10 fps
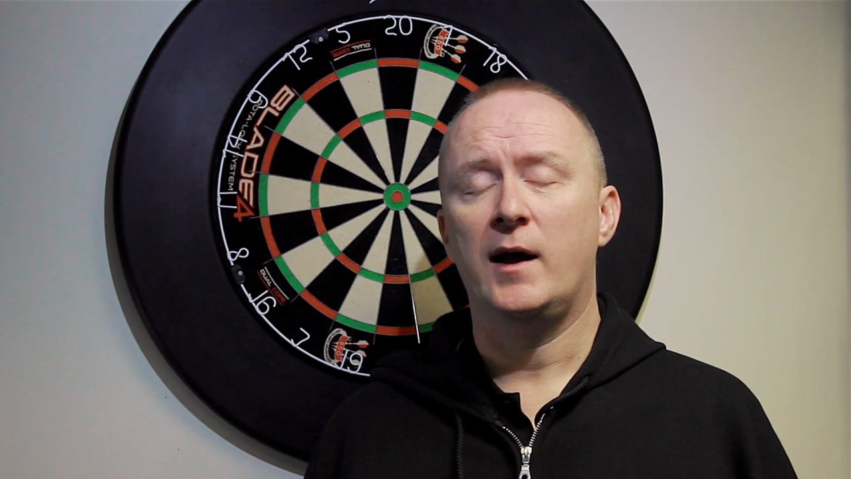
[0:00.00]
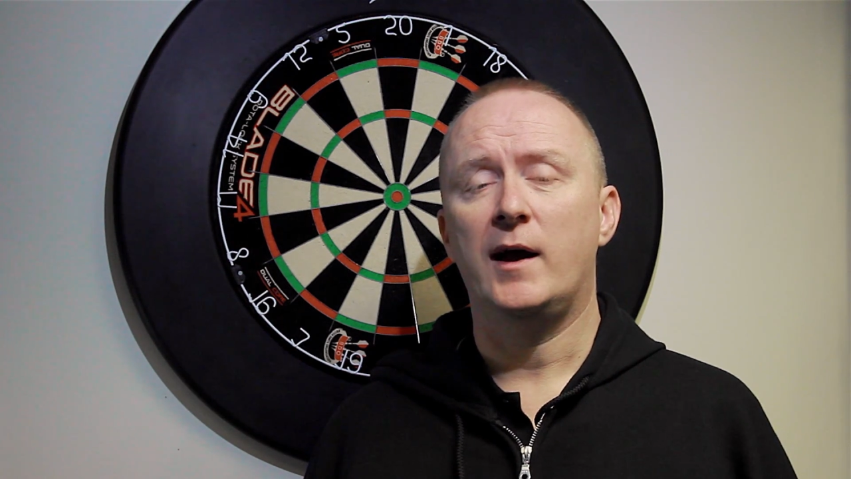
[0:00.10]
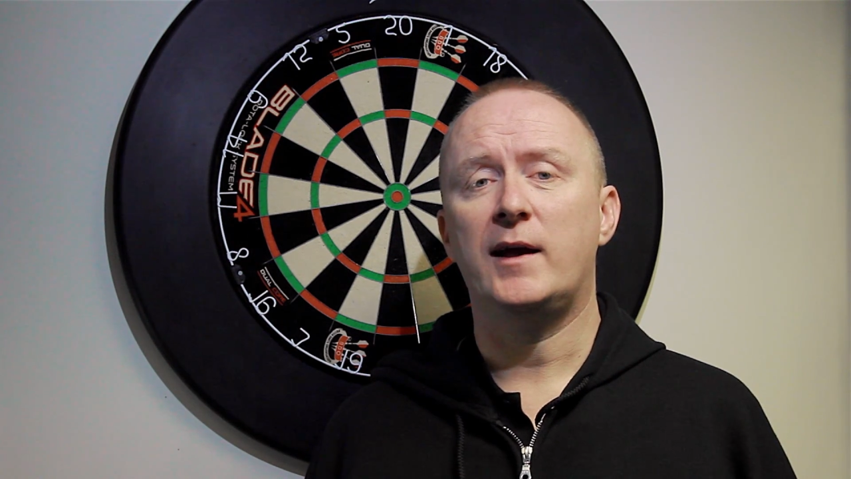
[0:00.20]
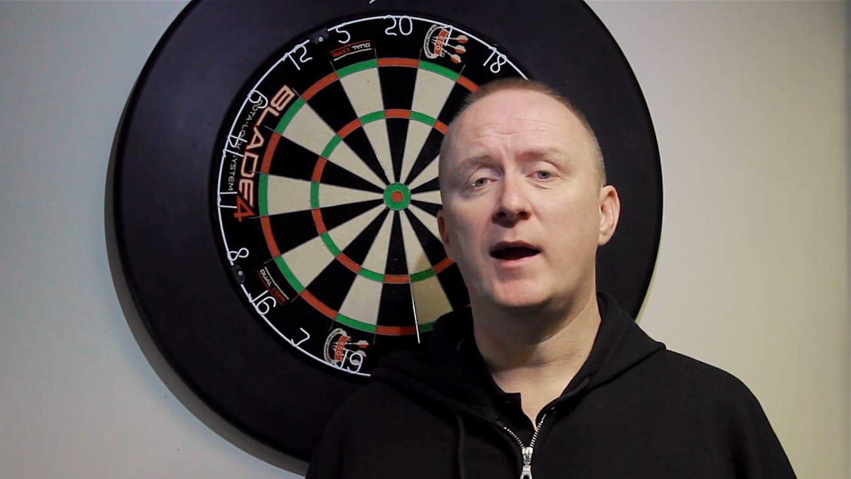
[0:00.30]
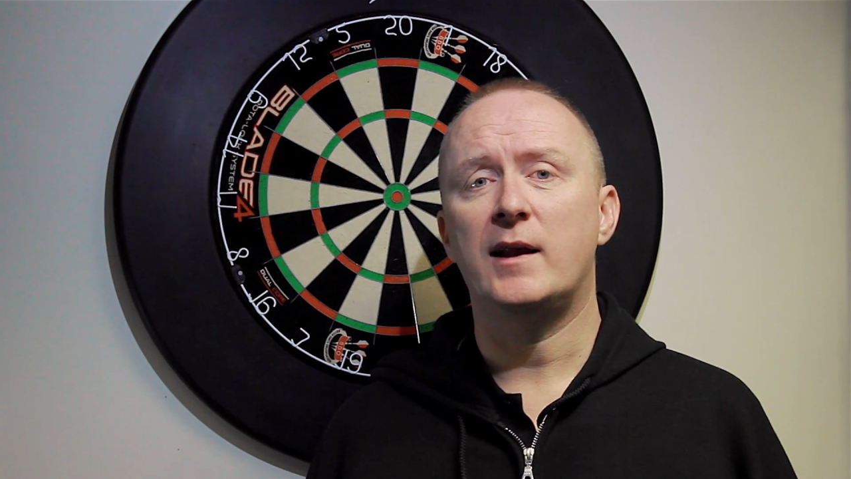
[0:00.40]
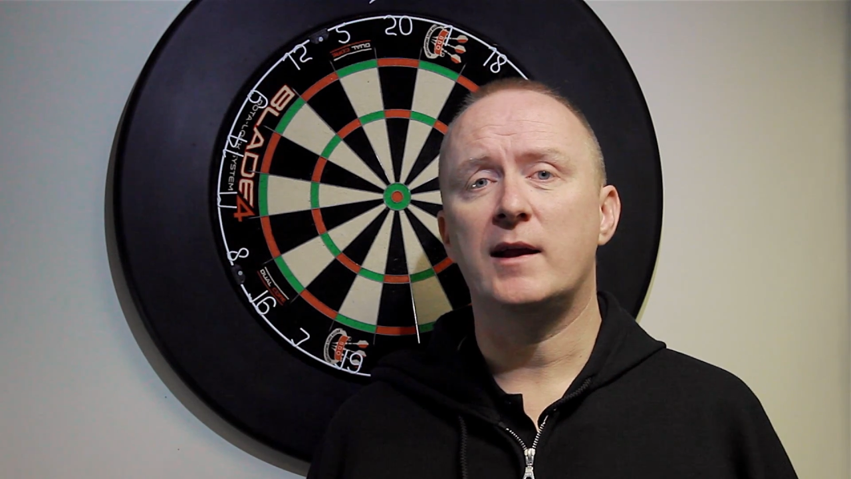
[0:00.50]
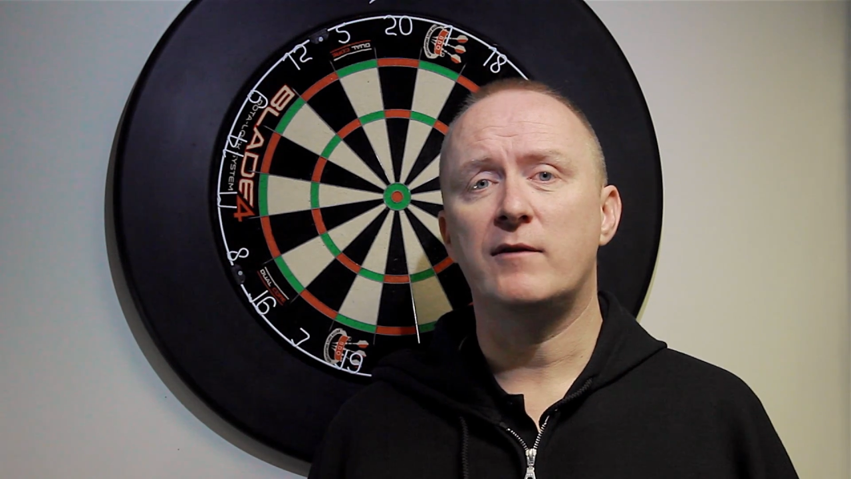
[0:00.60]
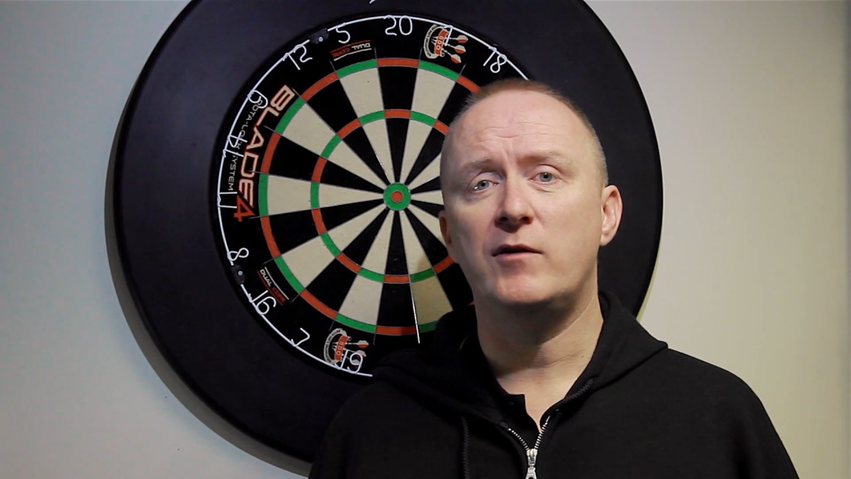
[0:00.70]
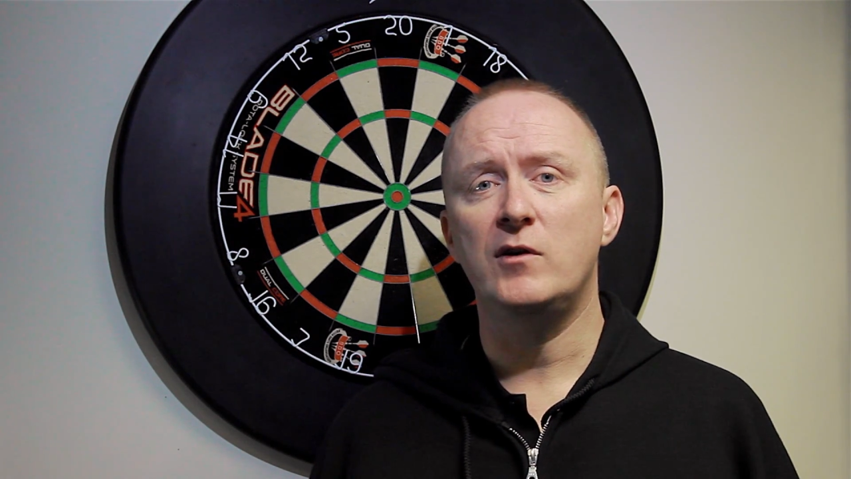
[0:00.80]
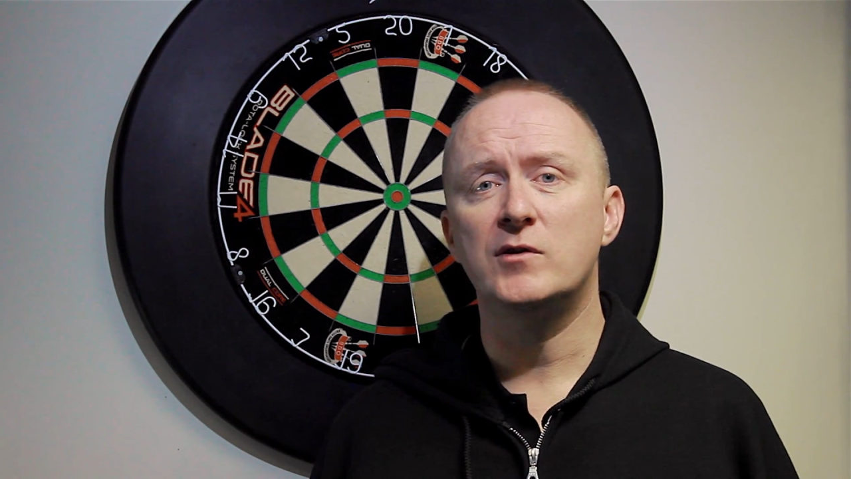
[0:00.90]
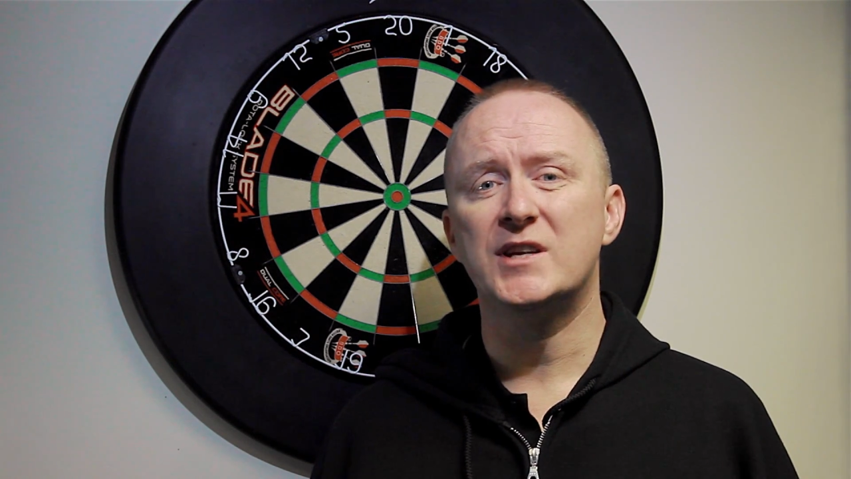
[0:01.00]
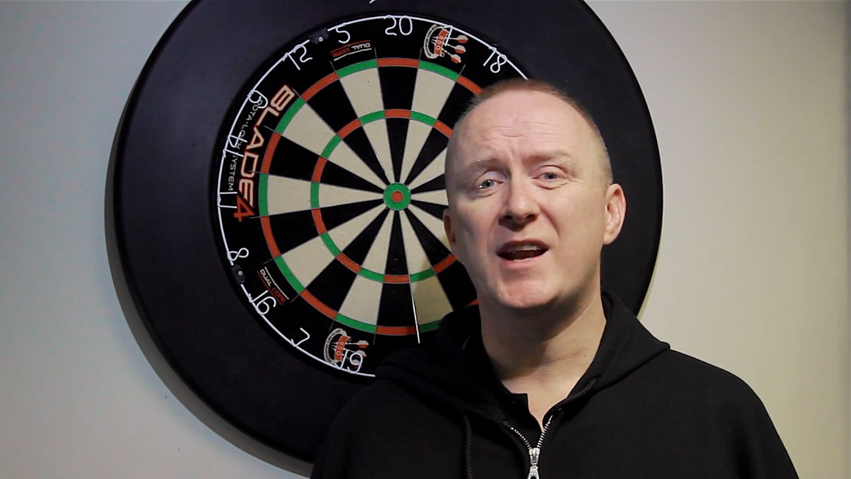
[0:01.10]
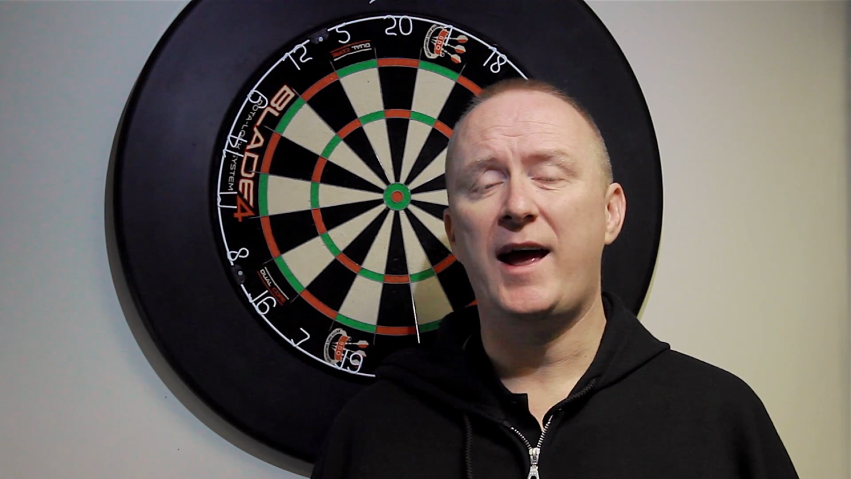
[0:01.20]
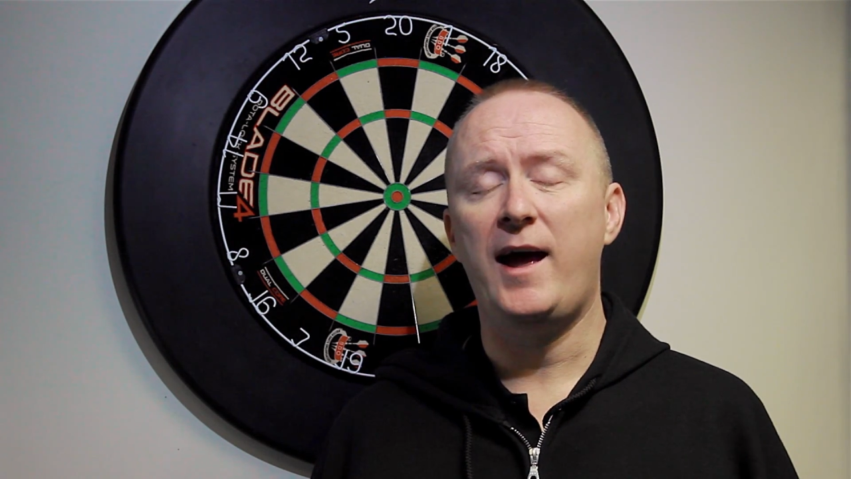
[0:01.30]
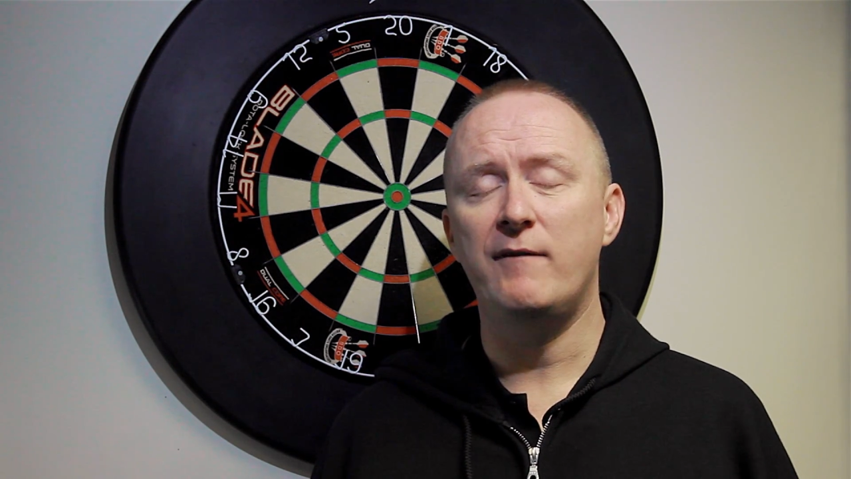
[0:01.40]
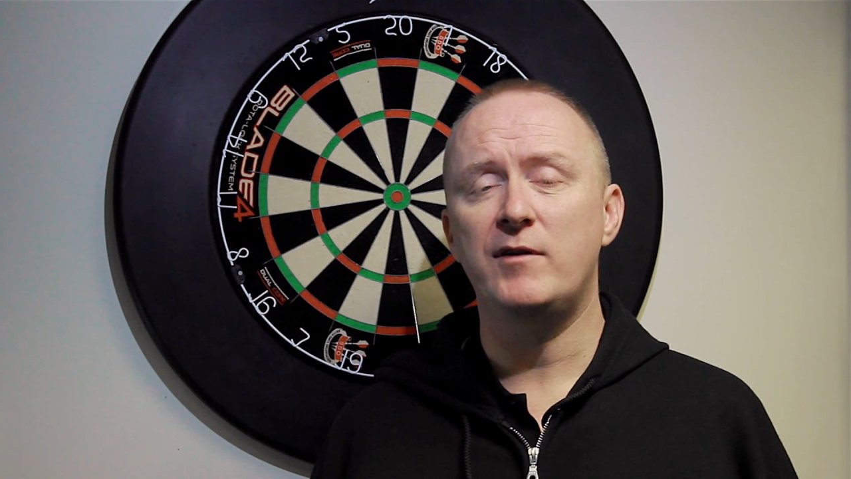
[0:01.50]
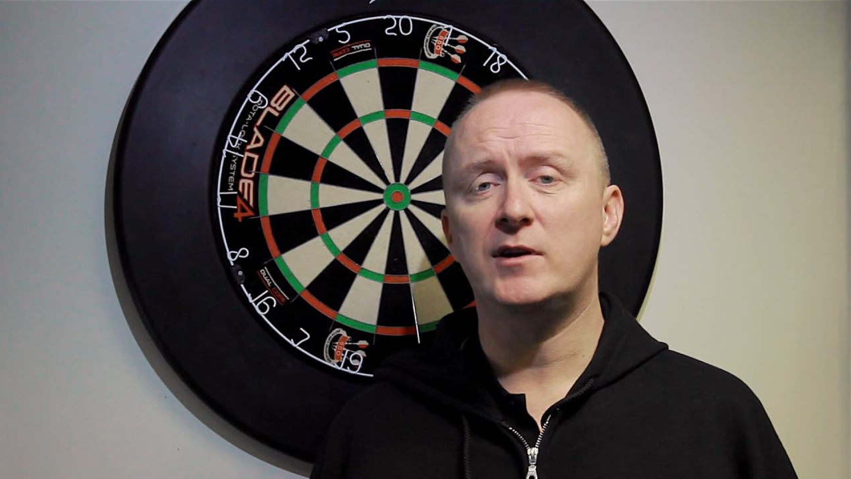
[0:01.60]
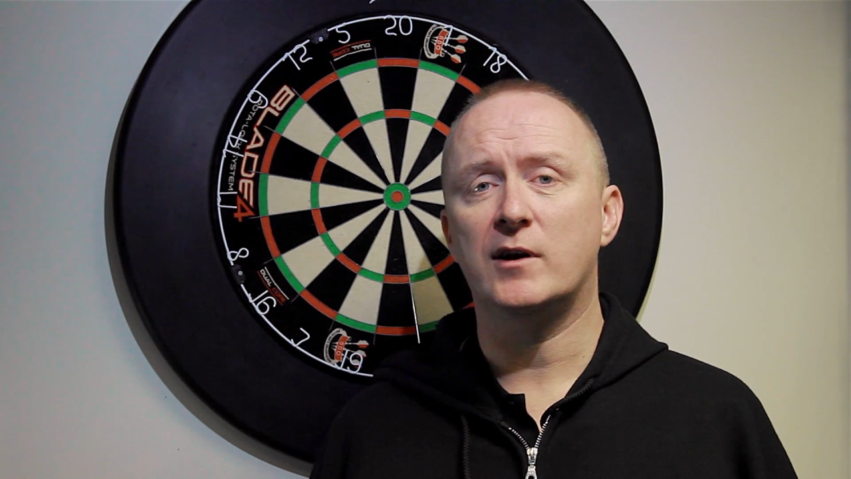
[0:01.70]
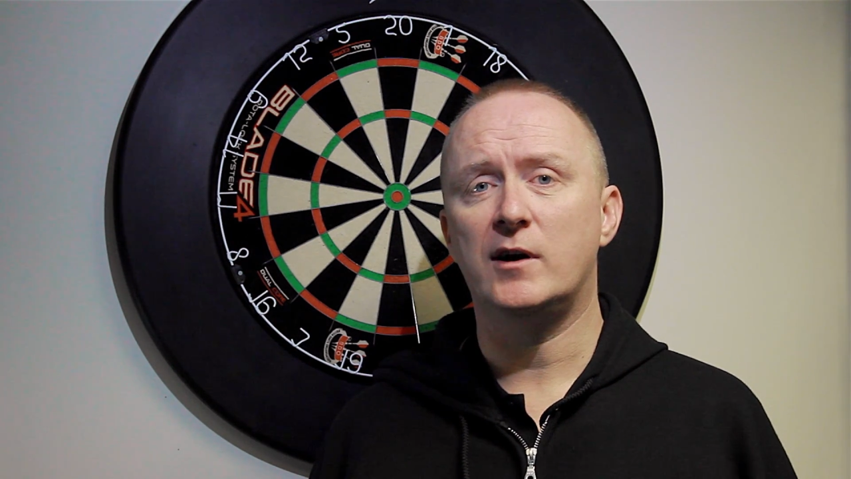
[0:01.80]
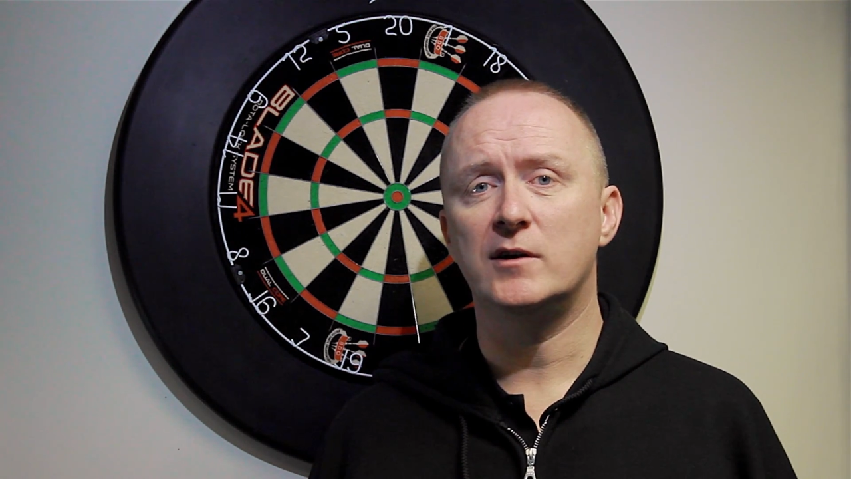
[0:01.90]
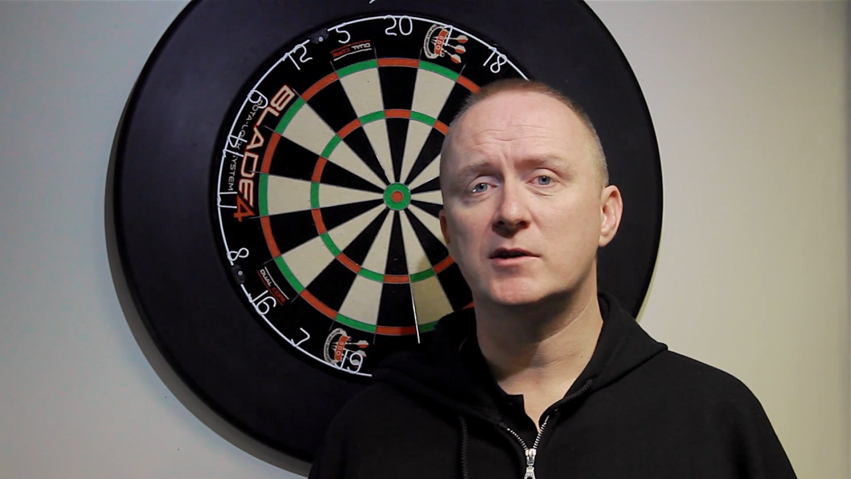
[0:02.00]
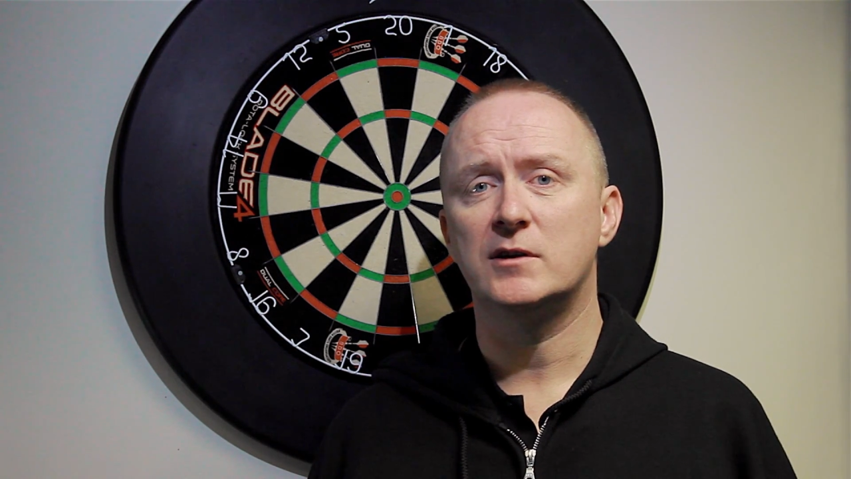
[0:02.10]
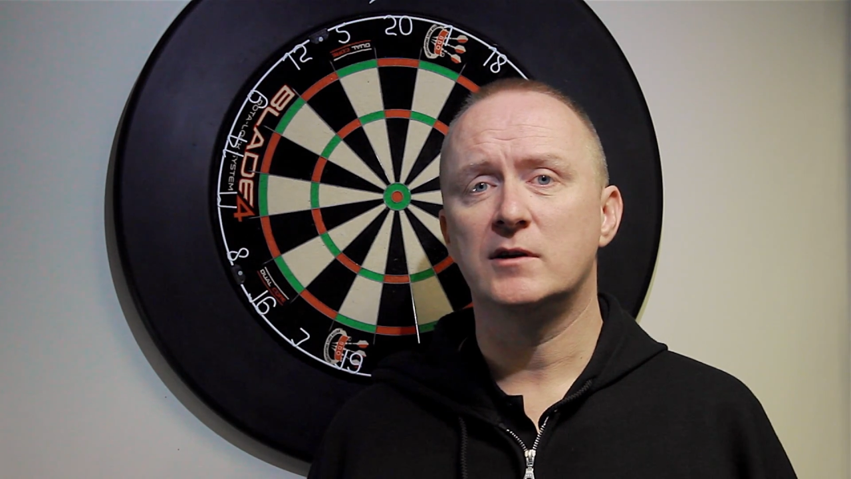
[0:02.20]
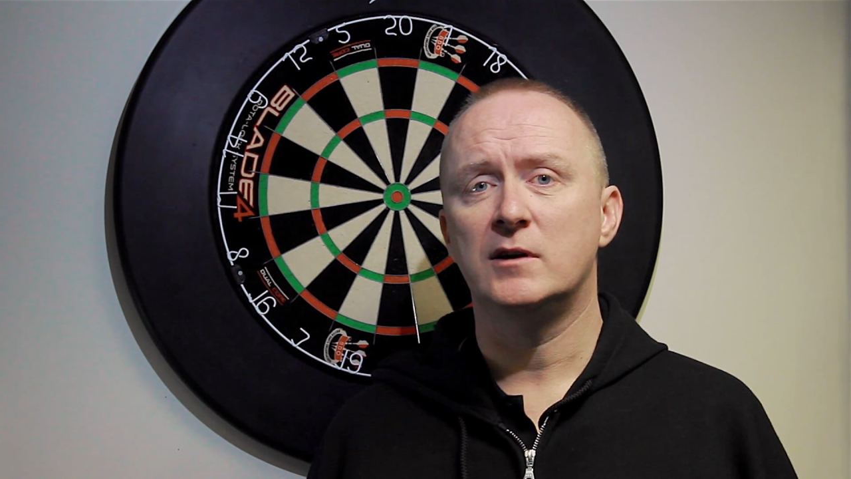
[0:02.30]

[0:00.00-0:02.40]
Again, if you're using a heavy dart,